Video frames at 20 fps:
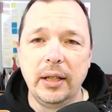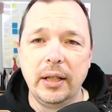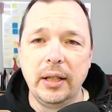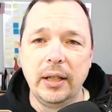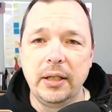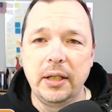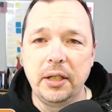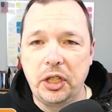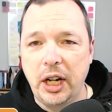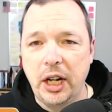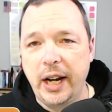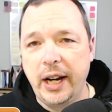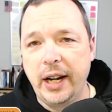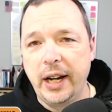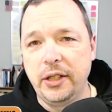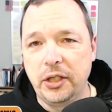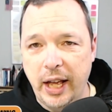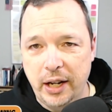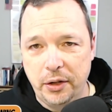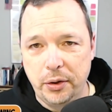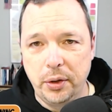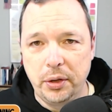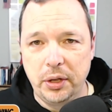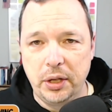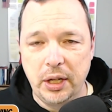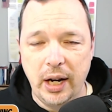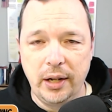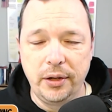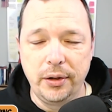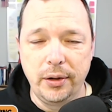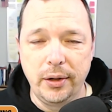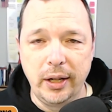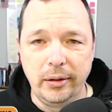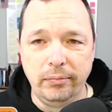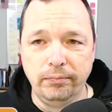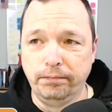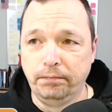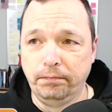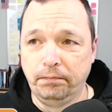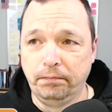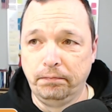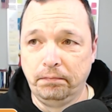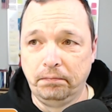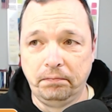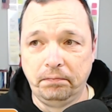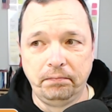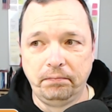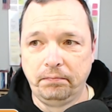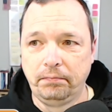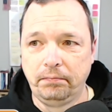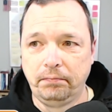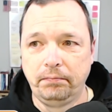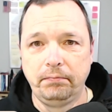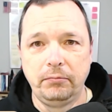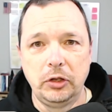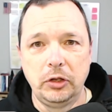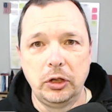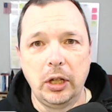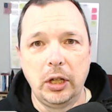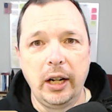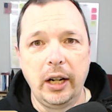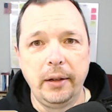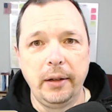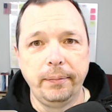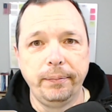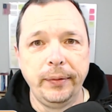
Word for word: to change that trajectory right?